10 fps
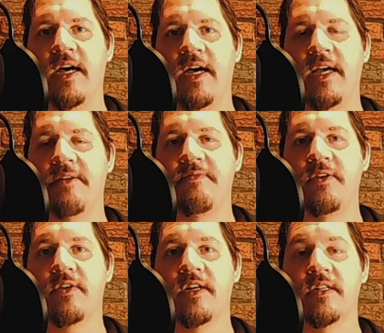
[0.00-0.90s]
If
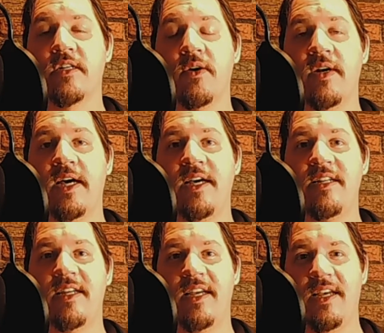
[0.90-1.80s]
you could go
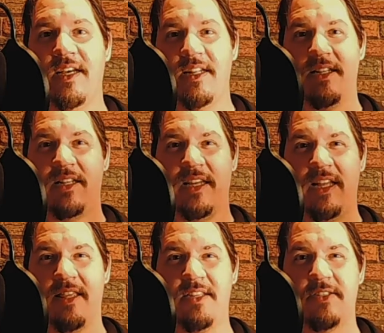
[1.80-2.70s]
ahead and
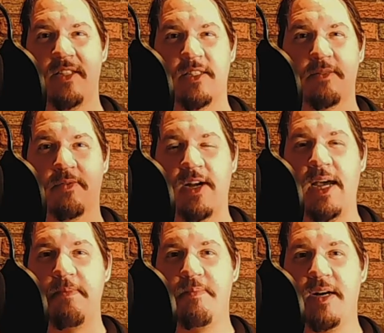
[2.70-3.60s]
hit the
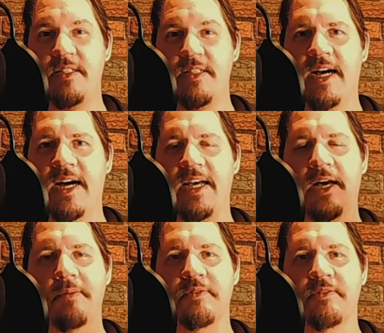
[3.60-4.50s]
subscribe button, it
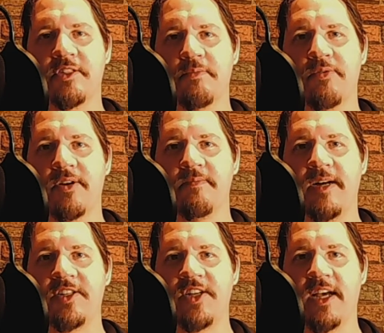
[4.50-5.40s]
helps support
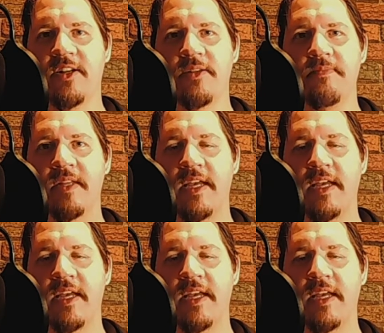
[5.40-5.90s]
my channel,